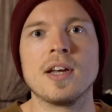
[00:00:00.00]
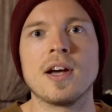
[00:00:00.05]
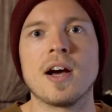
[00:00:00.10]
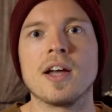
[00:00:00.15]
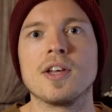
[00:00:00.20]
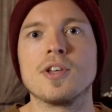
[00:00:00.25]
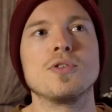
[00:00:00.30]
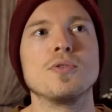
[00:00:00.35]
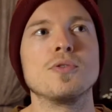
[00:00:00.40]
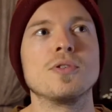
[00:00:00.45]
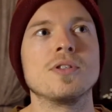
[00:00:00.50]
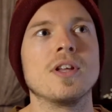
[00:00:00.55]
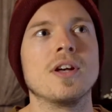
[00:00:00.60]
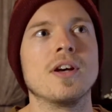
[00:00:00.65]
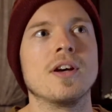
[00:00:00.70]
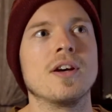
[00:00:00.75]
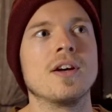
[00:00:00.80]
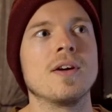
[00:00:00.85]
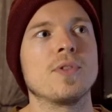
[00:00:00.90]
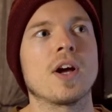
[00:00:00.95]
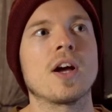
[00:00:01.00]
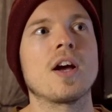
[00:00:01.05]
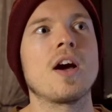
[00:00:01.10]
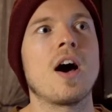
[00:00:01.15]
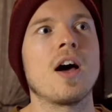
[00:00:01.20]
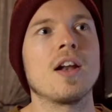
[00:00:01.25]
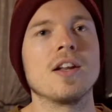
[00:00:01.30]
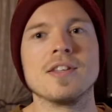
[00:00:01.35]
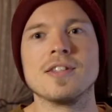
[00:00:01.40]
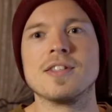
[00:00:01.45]
I use the
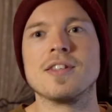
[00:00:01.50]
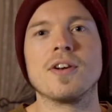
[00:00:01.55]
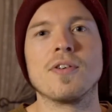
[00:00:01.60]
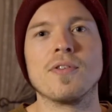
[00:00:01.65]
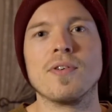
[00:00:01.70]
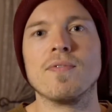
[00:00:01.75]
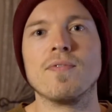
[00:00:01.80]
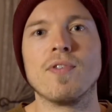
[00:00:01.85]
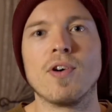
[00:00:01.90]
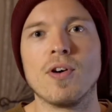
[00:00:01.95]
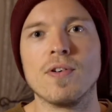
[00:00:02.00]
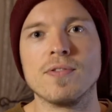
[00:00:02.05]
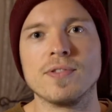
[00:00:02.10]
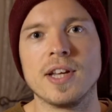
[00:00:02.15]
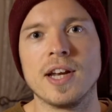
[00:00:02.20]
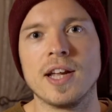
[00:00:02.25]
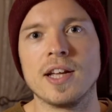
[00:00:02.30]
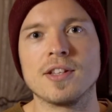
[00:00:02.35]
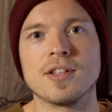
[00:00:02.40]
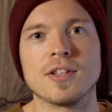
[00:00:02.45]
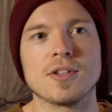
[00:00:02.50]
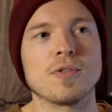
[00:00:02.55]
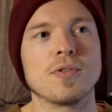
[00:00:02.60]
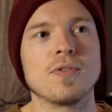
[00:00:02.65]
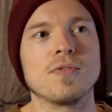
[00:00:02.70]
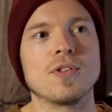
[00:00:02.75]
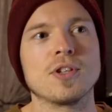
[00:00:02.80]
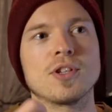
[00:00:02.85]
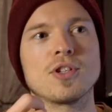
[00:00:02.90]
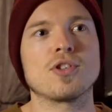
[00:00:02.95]
colors that are involved in it to sort
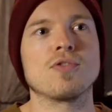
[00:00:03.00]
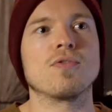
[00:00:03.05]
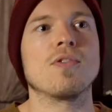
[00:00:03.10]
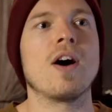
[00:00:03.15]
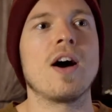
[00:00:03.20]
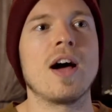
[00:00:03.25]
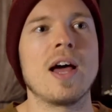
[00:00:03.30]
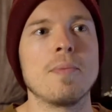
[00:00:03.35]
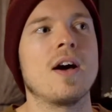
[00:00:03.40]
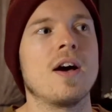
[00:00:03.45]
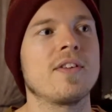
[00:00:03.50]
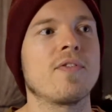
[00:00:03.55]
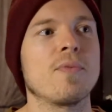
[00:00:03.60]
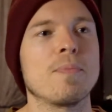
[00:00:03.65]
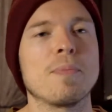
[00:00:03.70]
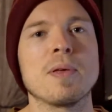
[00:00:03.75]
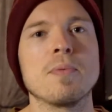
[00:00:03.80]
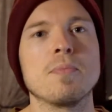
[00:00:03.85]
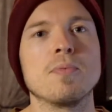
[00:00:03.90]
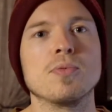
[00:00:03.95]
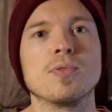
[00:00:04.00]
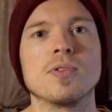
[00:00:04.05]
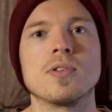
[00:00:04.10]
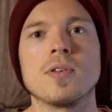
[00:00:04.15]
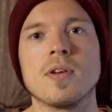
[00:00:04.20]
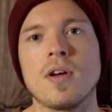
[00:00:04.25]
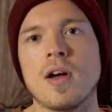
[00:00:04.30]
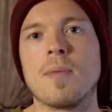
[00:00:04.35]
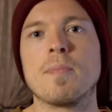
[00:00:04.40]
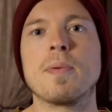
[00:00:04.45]
of describe different
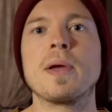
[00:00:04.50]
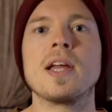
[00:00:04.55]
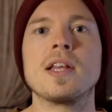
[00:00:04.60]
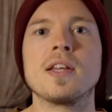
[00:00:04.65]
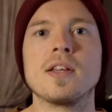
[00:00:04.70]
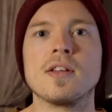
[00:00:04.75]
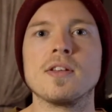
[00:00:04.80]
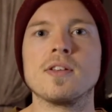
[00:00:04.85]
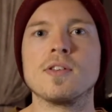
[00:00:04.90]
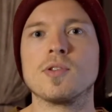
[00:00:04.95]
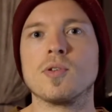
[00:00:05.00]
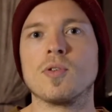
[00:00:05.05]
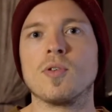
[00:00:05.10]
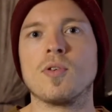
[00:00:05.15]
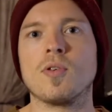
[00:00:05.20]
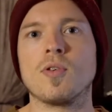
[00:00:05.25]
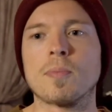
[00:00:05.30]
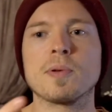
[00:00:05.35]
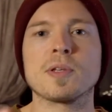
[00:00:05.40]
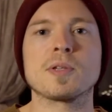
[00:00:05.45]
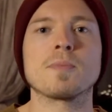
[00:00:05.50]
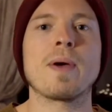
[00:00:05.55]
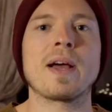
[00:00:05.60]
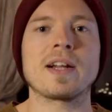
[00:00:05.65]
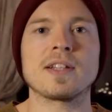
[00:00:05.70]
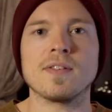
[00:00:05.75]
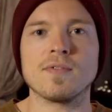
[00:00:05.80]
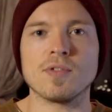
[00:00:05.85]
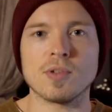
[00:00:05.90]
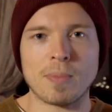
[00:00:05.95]
people's opinions or
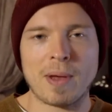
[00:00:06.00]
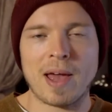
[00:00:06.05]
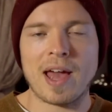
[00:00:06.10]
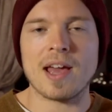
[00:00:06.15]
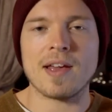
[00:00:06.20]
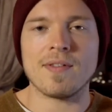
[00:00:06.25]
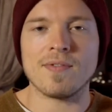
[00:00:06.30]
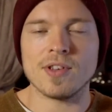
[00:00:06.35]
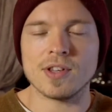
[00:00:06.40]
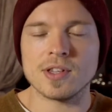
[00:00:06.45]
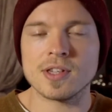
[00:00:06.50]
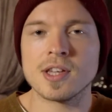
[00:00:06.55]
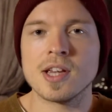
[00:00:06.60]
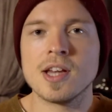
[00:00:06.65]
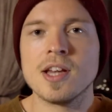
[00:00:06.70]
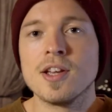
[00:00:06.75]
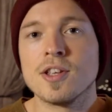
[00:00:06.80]
perspectives or behaviors.